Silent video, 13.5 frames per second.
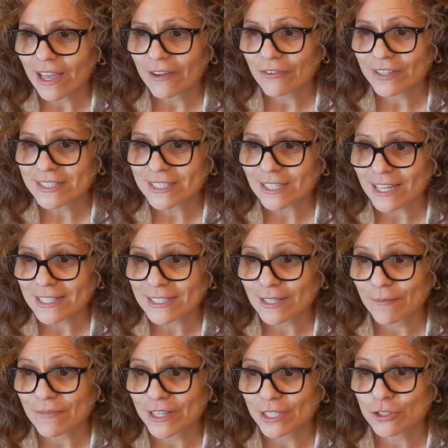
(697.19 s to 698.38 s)
if it's like
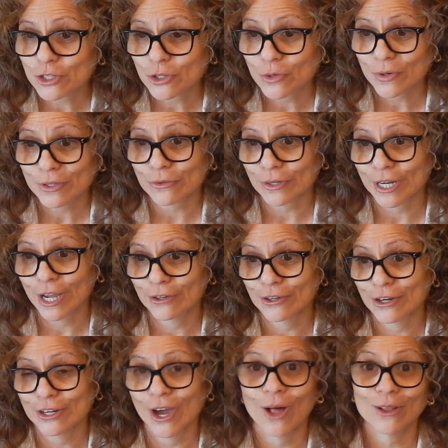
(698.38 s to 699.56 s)
something $200 or
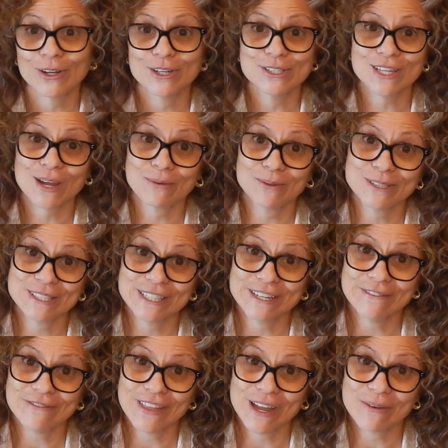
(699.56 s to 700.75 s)
$300, I will see
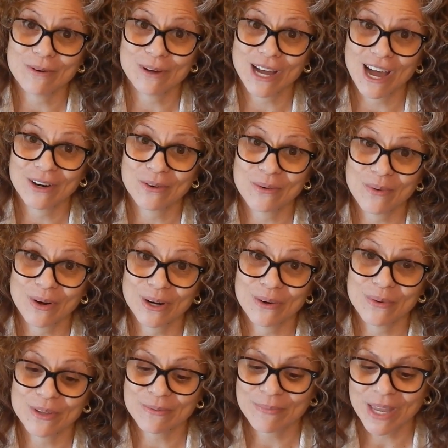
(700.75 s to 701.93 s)
if they will kind of work
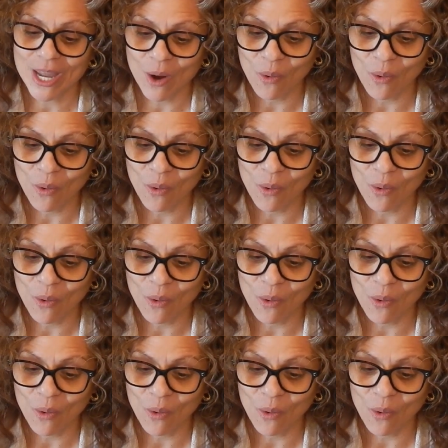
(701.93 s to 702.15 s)
with me.